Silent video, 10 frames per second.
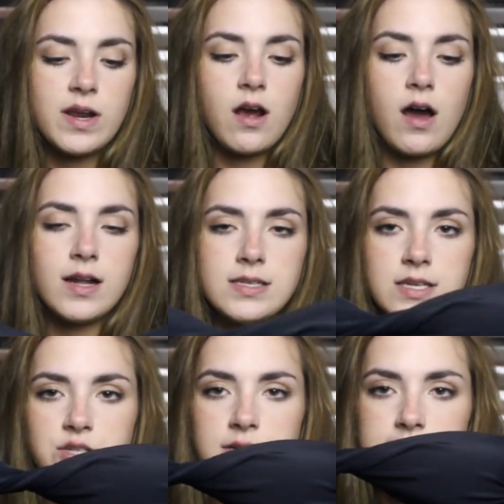one I got
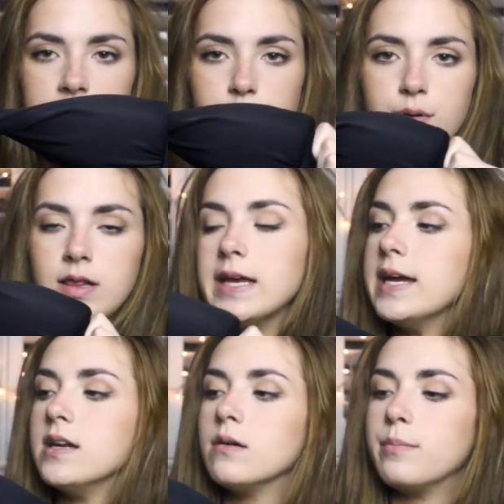is just a
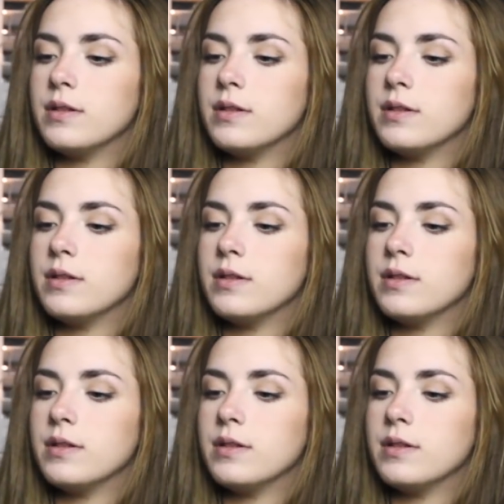plain